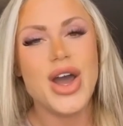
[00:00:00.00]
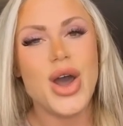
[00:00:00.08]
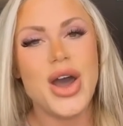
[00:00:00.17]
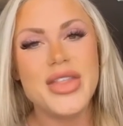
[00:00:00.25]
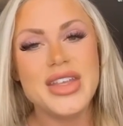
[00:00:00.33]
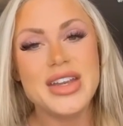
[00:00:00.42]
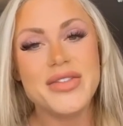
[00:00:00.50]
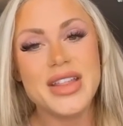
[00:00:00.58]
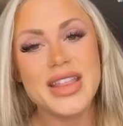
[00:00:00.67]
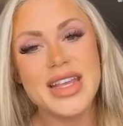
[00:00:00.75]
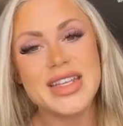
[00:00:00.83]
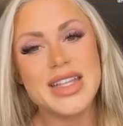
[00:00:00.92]
on the
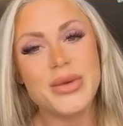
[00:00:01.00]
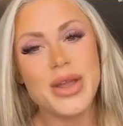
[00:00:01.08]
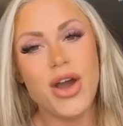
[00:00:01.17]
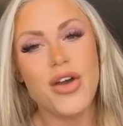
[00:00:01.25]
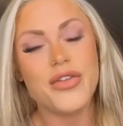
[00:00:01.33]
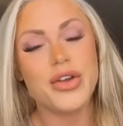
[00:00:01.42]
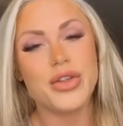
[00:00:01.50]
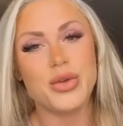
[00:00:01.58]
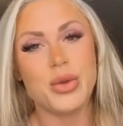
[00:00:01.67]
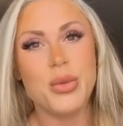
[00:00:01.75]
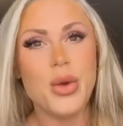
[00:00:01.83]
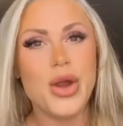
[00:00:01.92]
different things that we offer
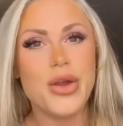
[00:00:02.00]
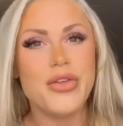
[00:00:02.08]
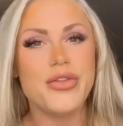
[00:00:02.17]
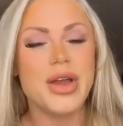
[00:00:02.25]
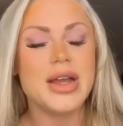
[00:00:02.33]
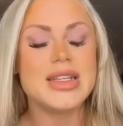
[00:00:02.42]
through Morph.